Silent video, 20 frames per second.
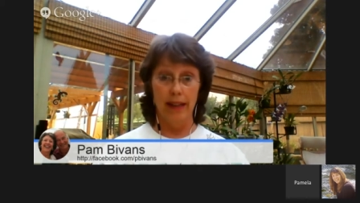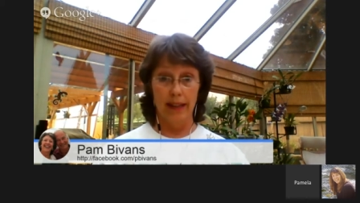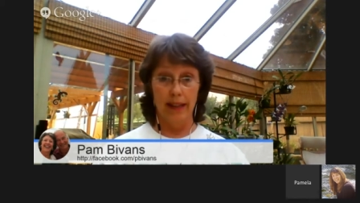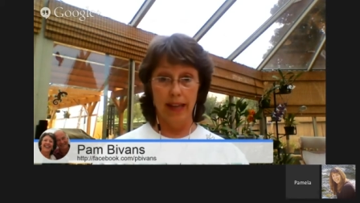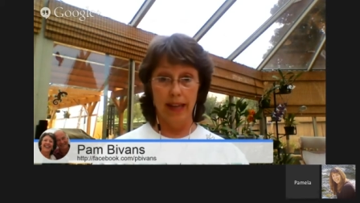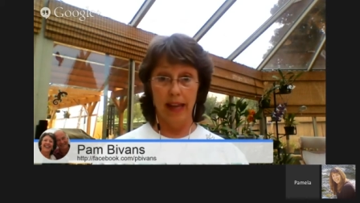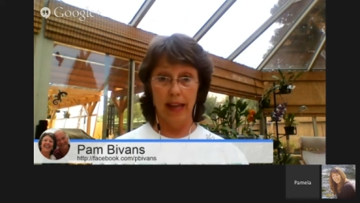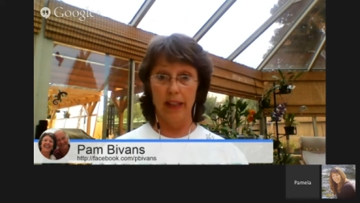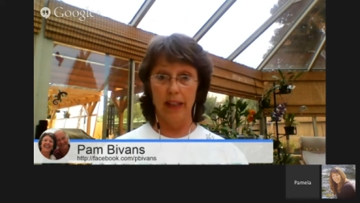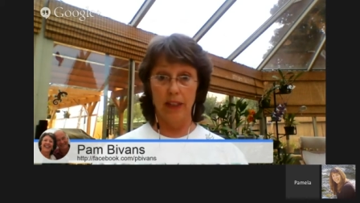
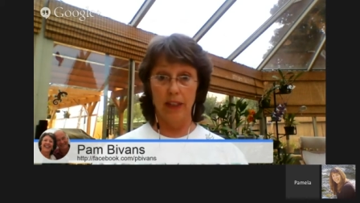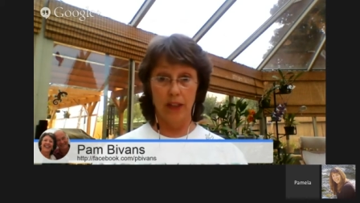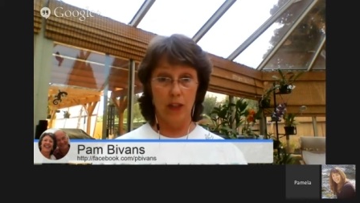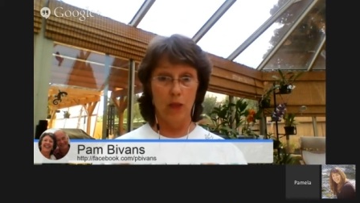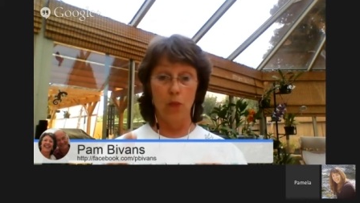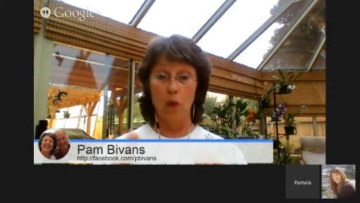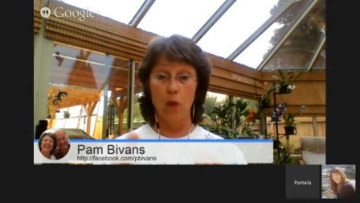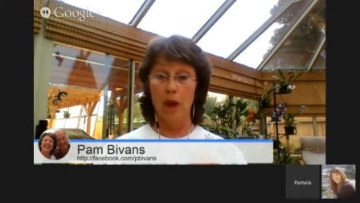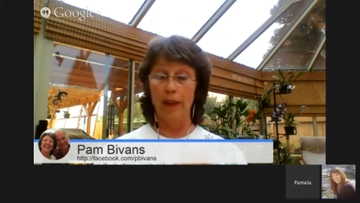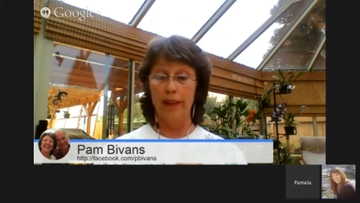that
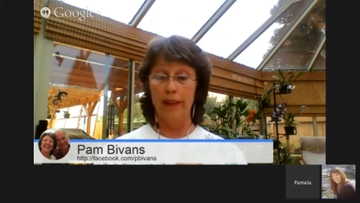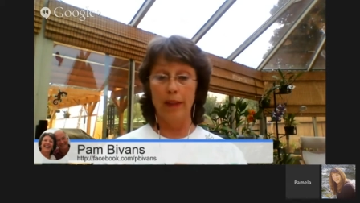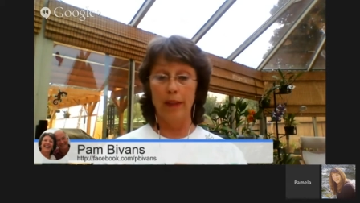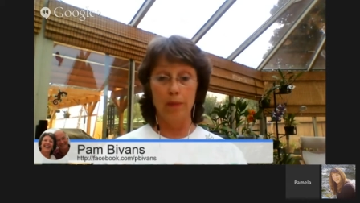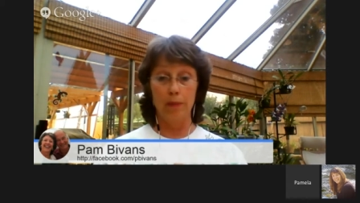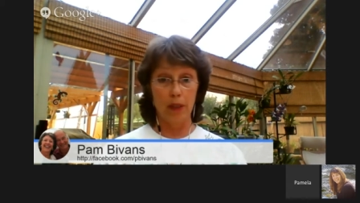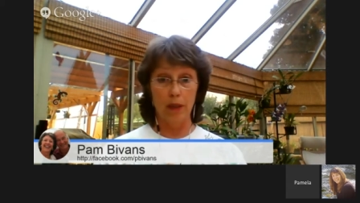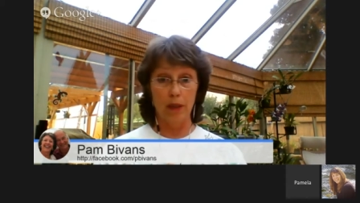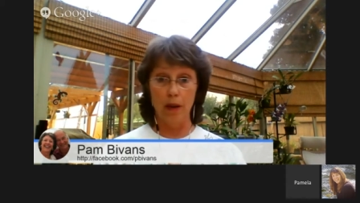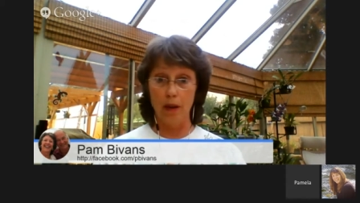you want
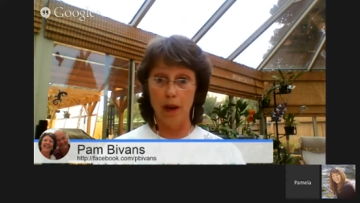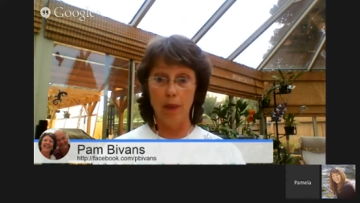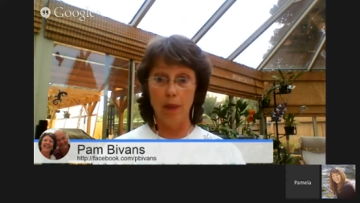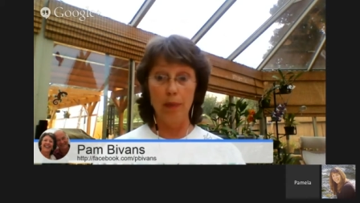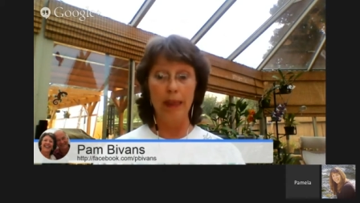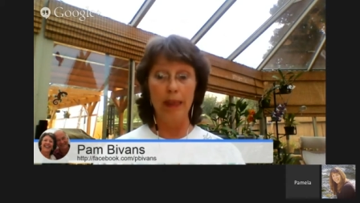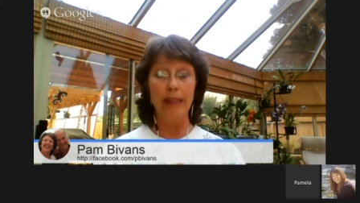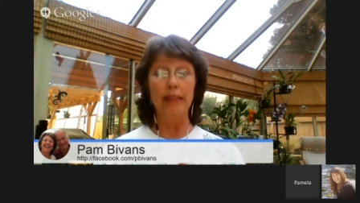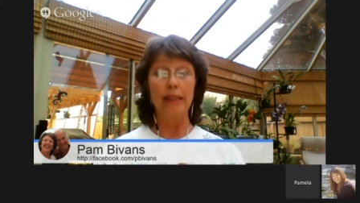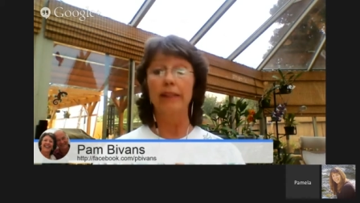them to
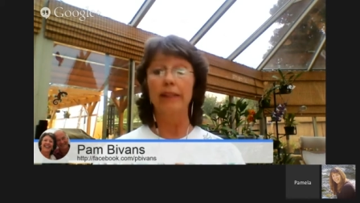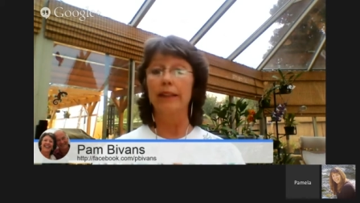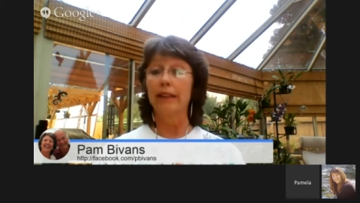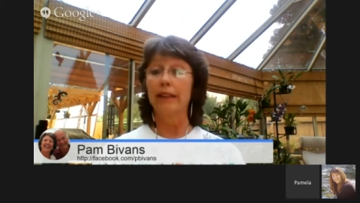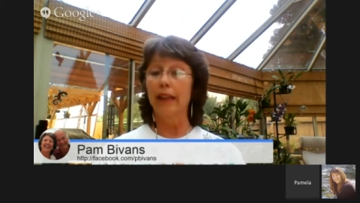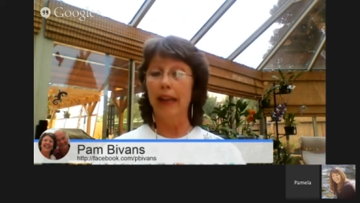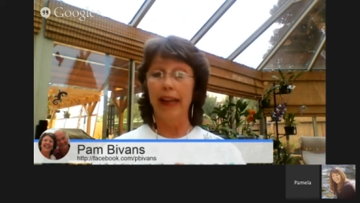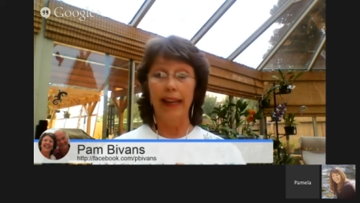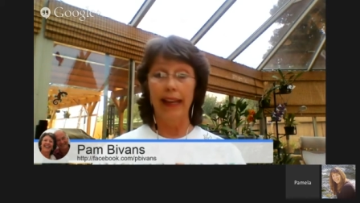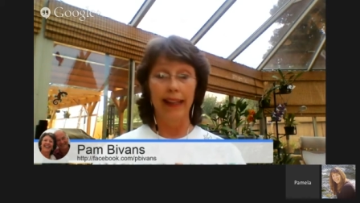comment
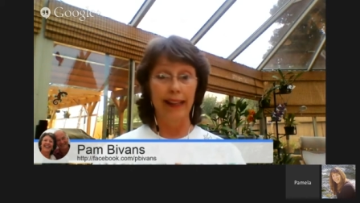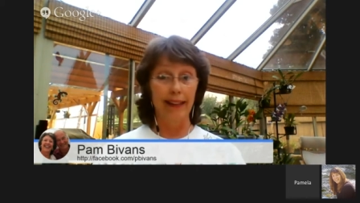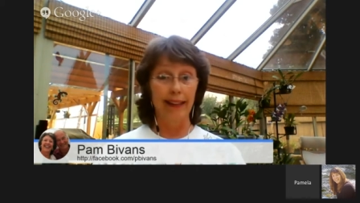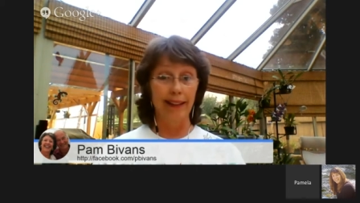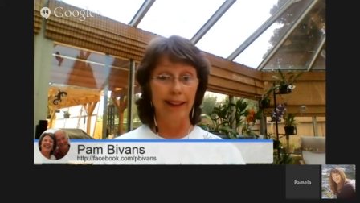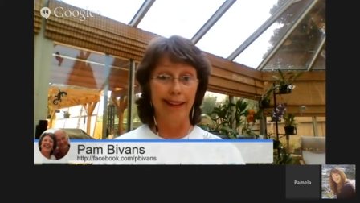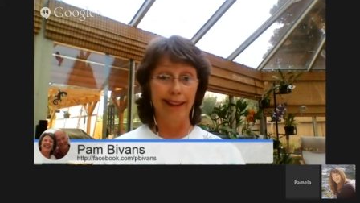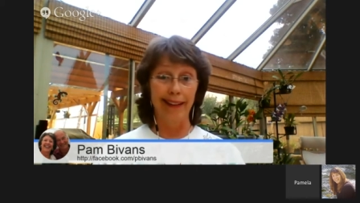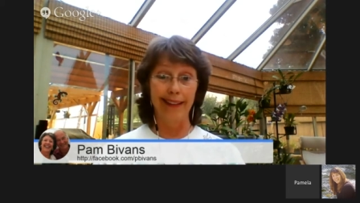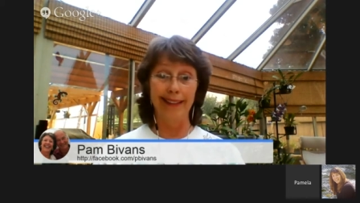and
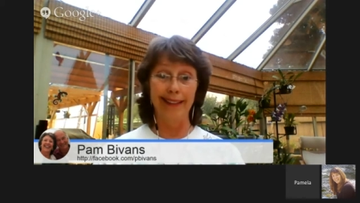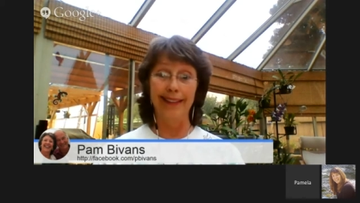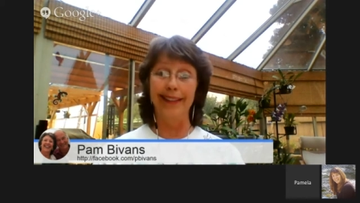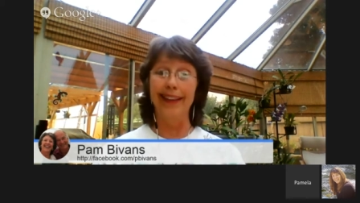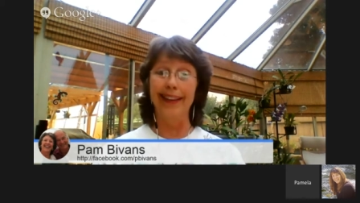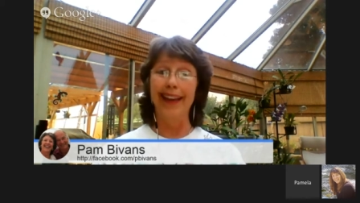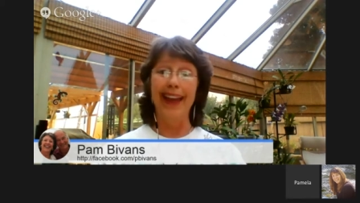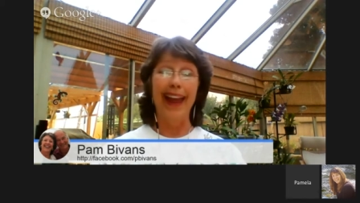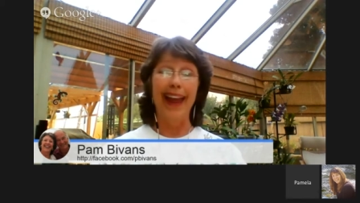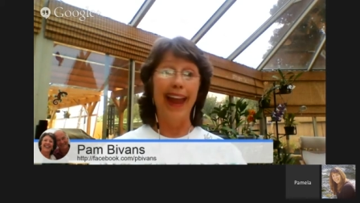like
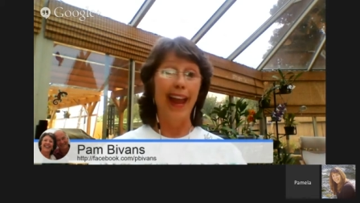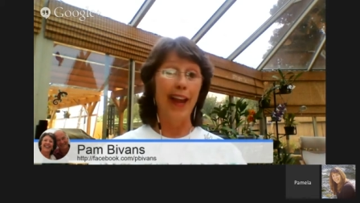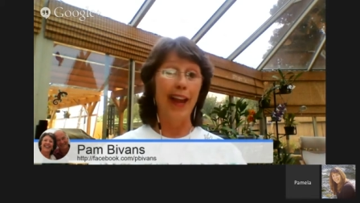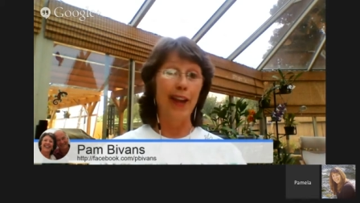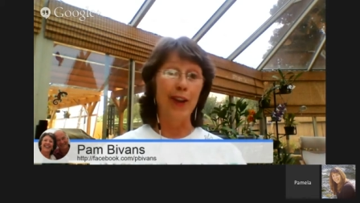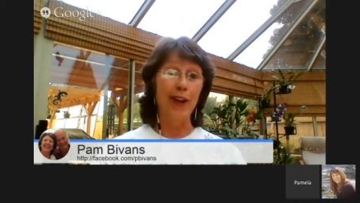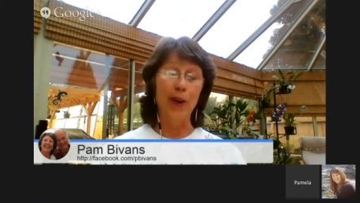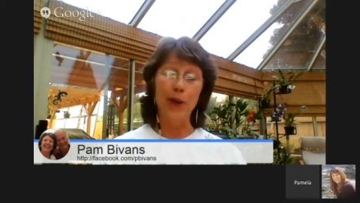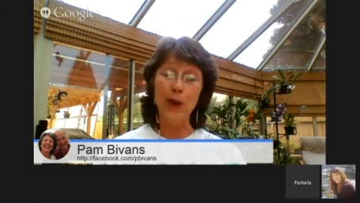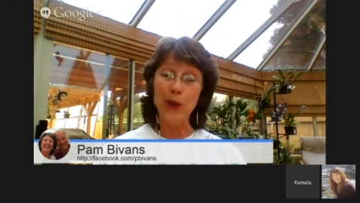
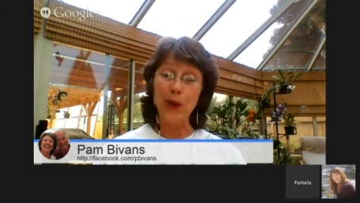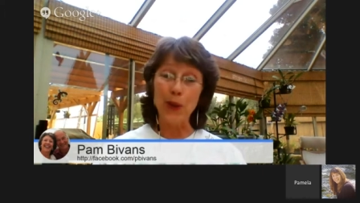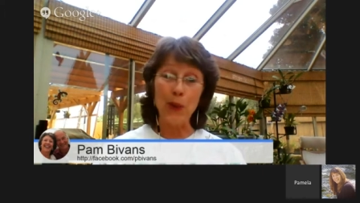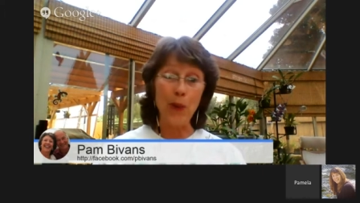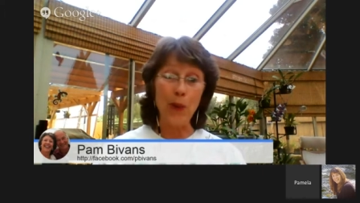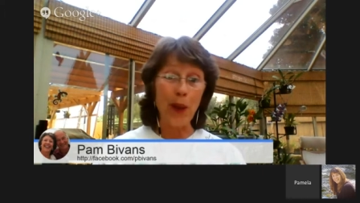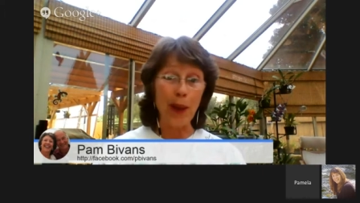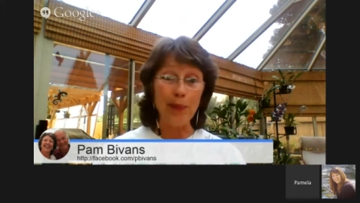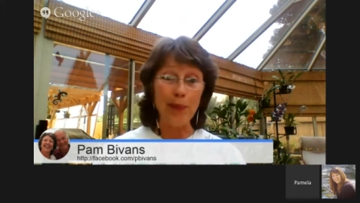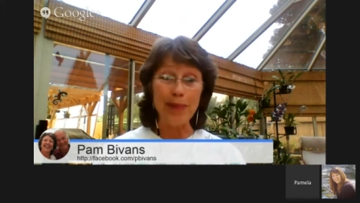and go to
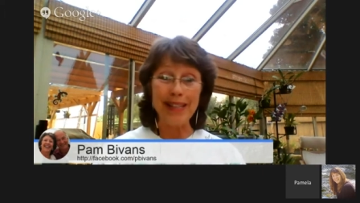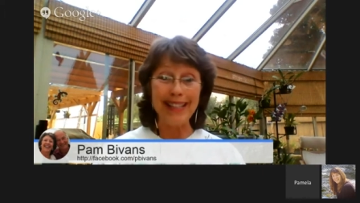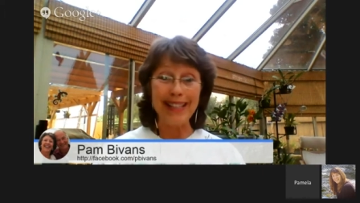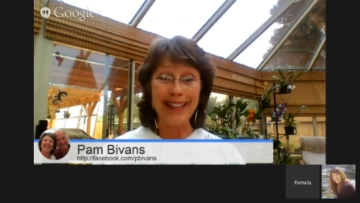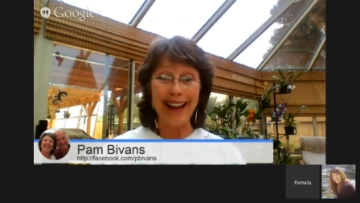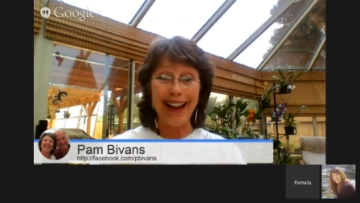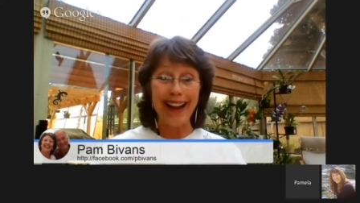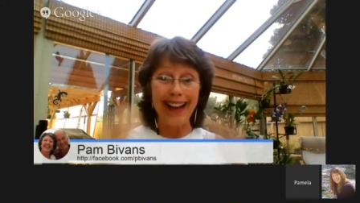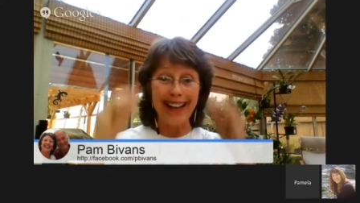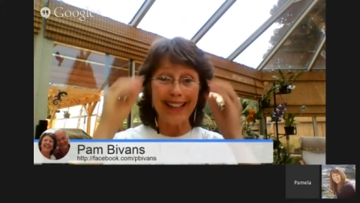your
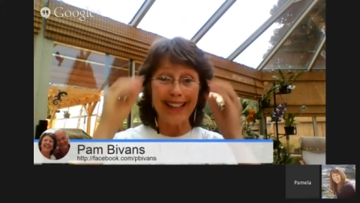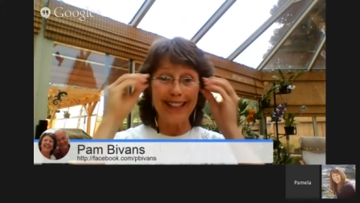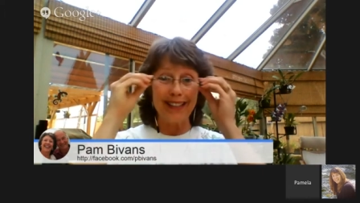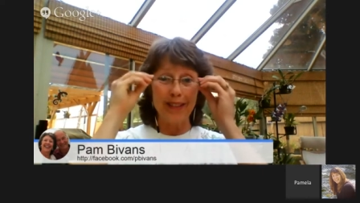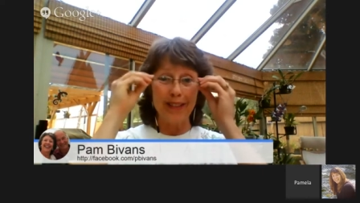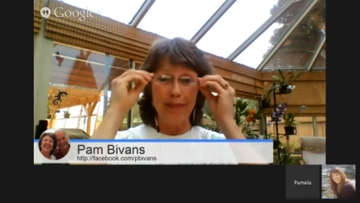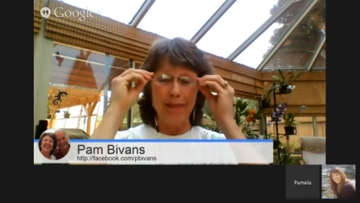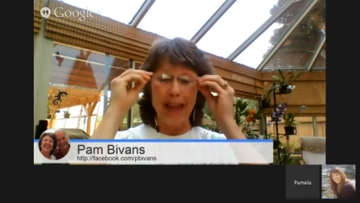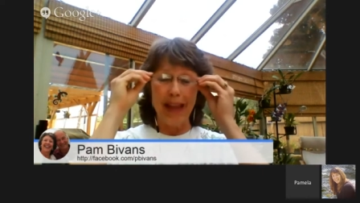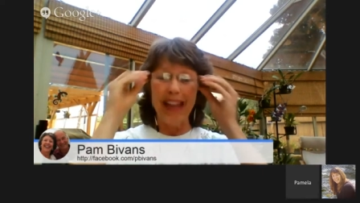website
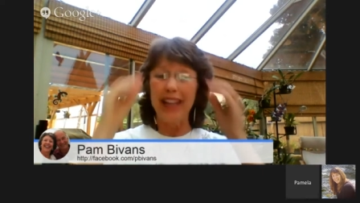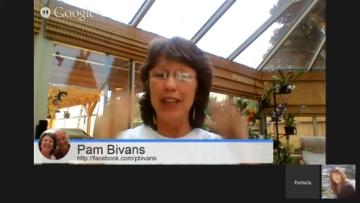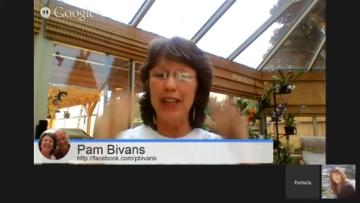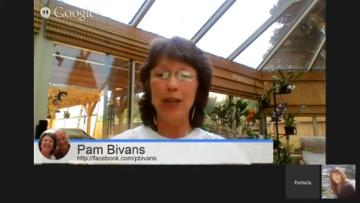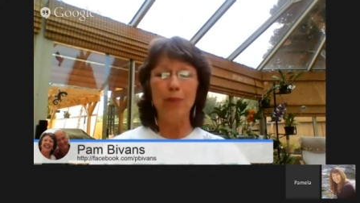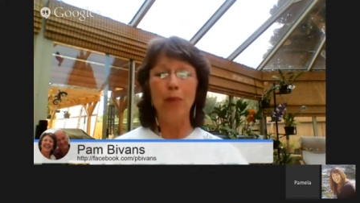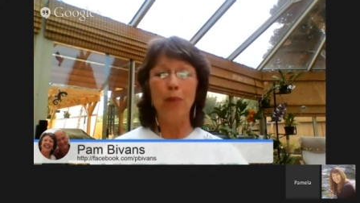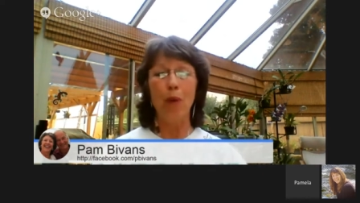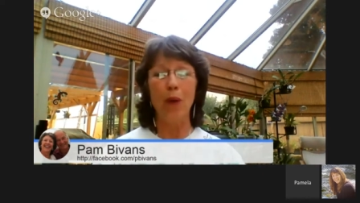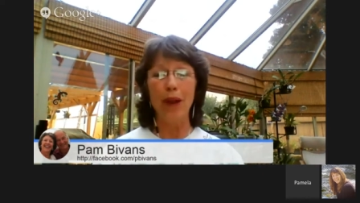and make
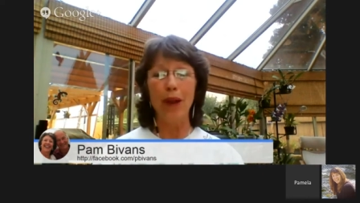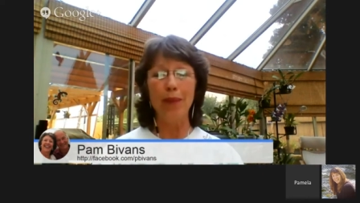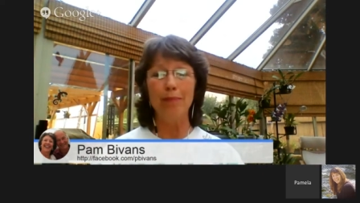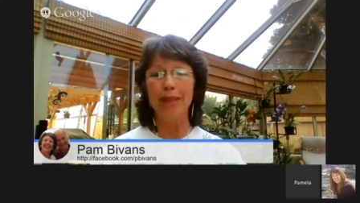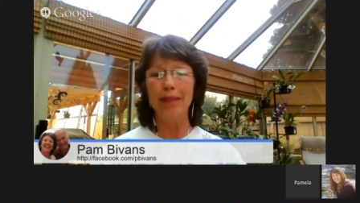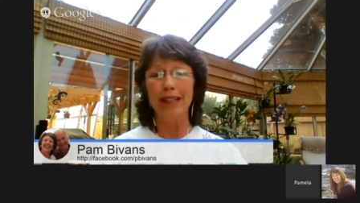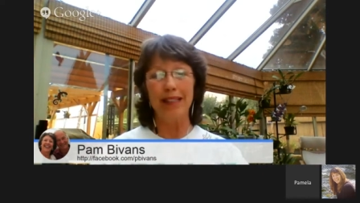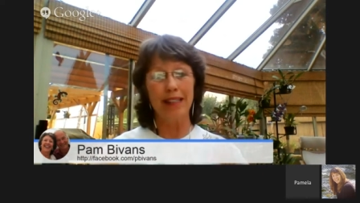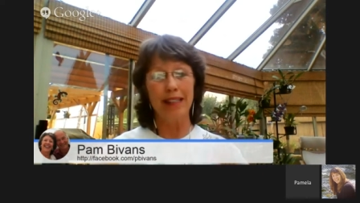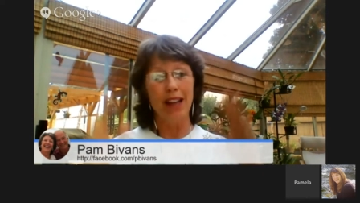an
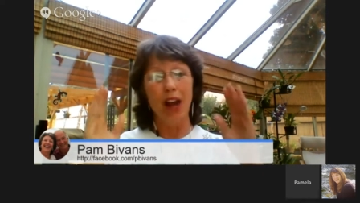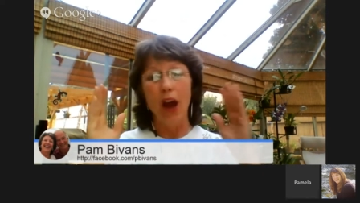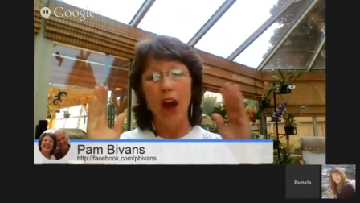appointment,